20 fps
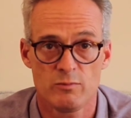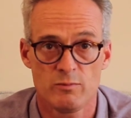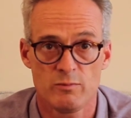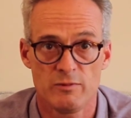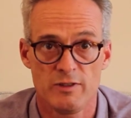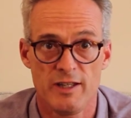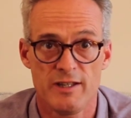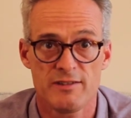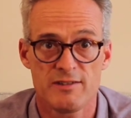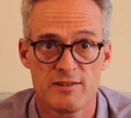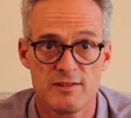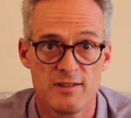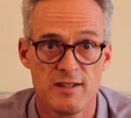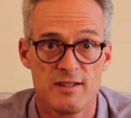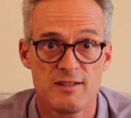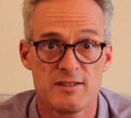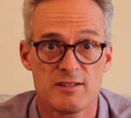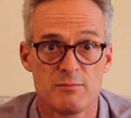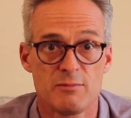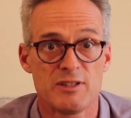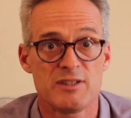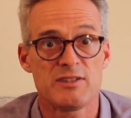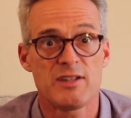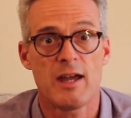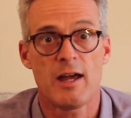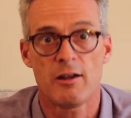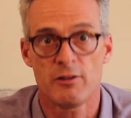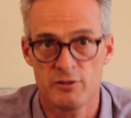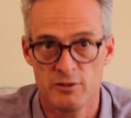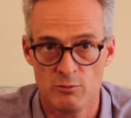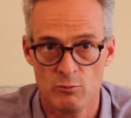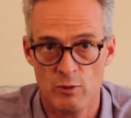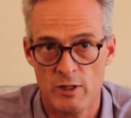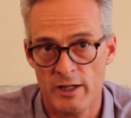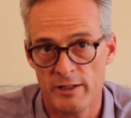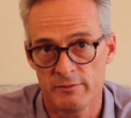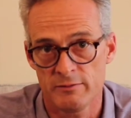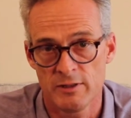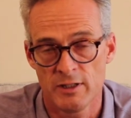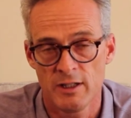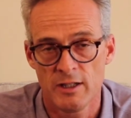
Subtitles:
Let's taste some Italian wine,